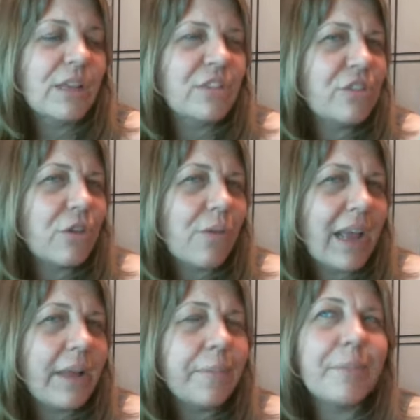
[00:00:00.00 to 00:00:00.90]
So
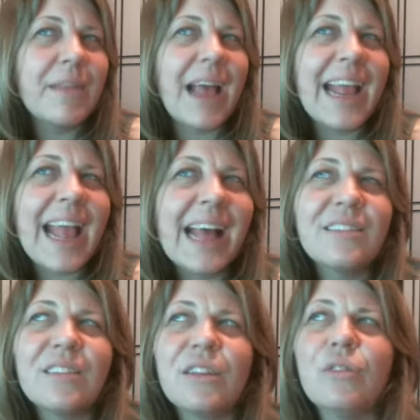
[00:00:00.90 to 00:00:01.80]
I I
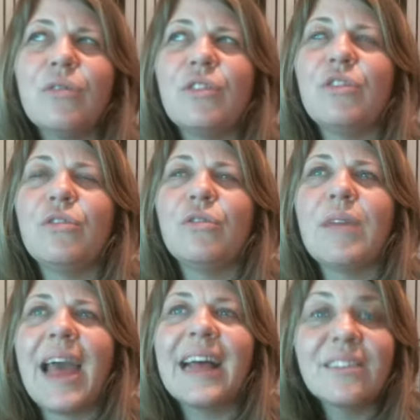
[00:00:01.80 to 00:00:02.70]
ask you
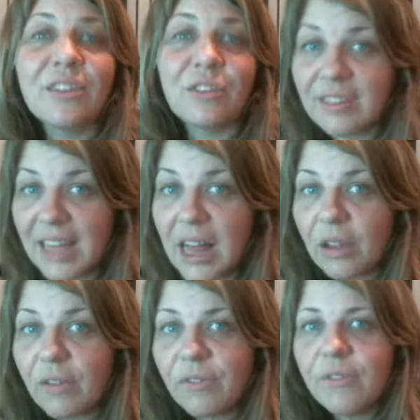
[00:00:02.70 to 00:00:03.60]
to ask
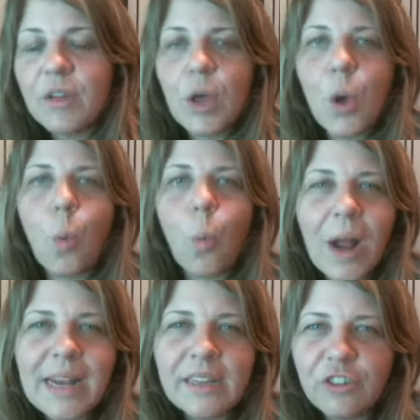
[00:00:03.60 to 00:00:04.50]
yourself,
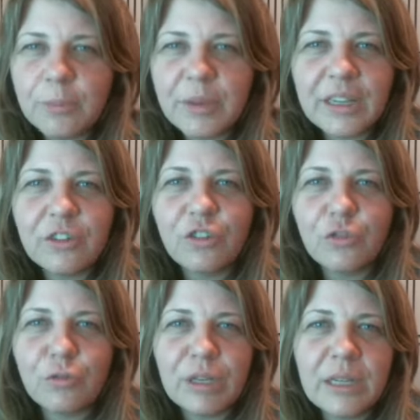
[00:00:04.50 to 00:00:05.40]
what is your biggest
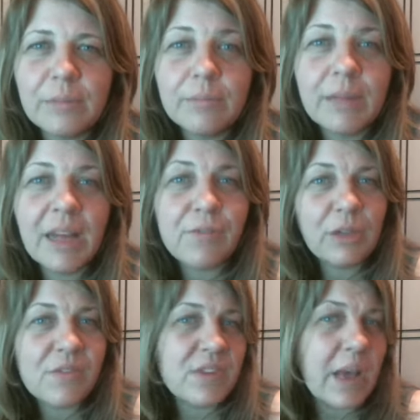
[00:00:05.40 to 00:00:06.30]
dream? Have you
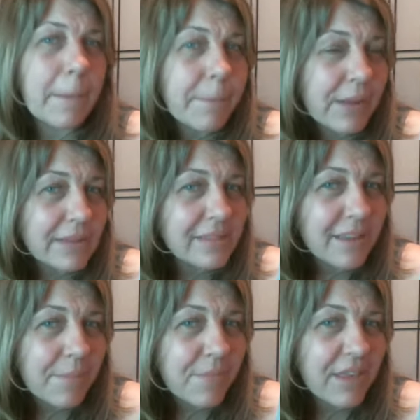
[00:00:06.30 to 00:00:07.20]
given up on
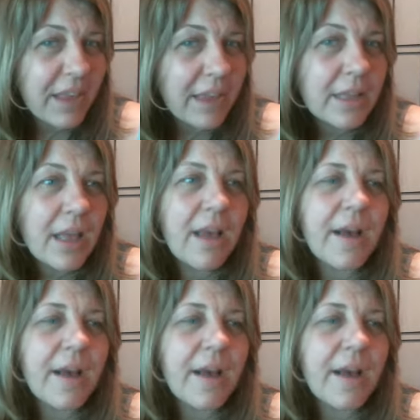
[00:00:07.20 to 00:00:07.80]
something?